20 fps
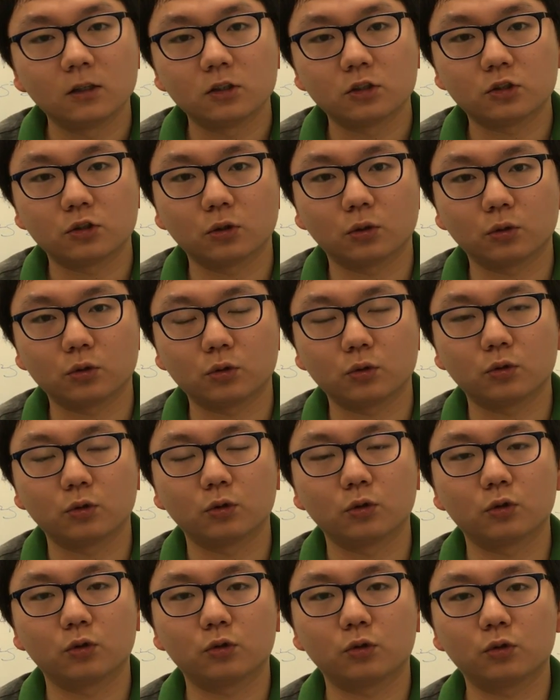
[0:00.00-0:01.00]
So
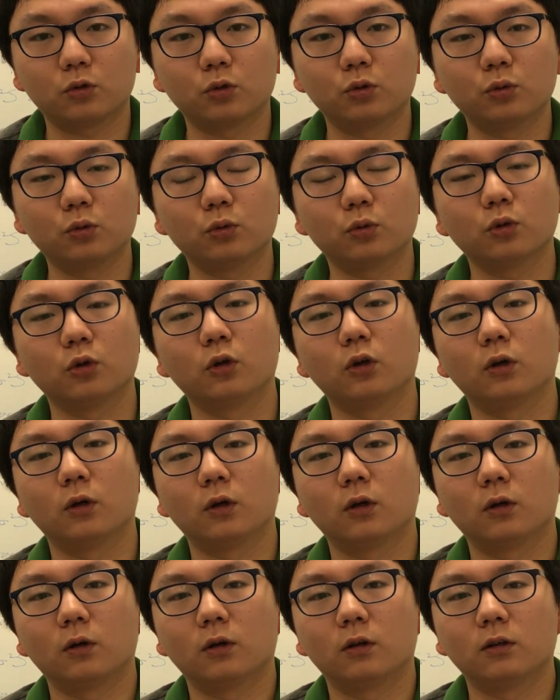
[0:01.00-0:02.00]
to
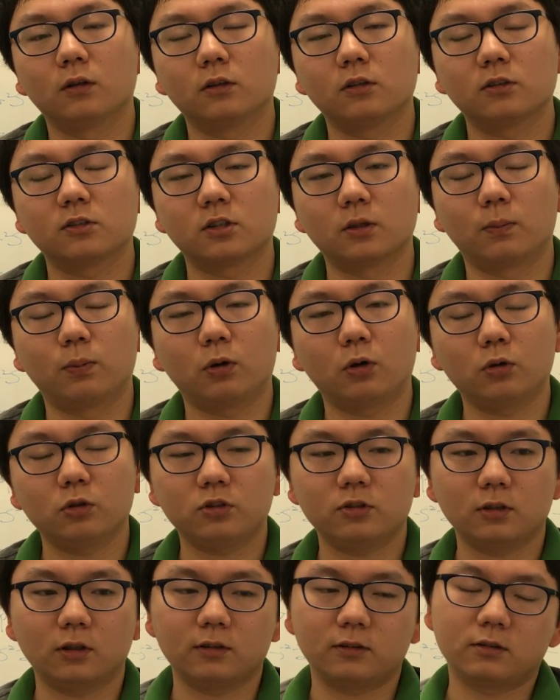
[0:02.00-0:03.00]

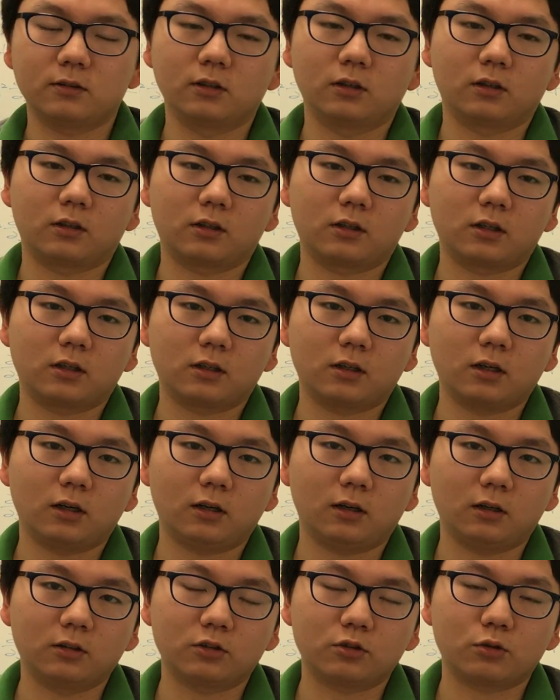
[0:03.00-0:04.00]
support the
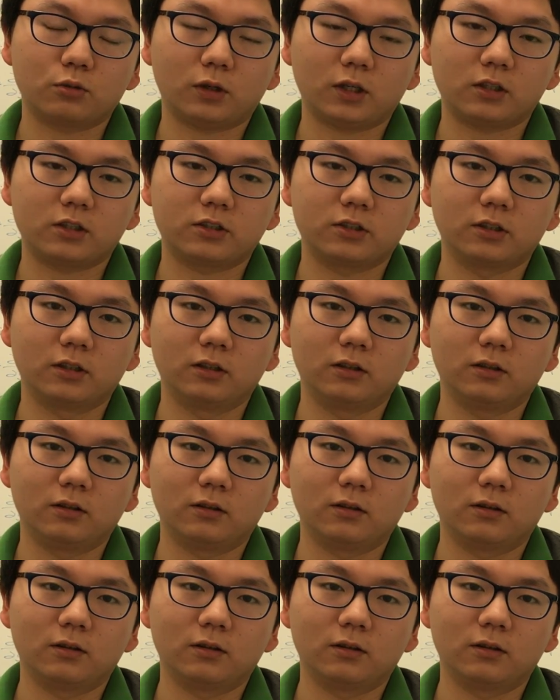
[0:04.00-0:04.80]
construction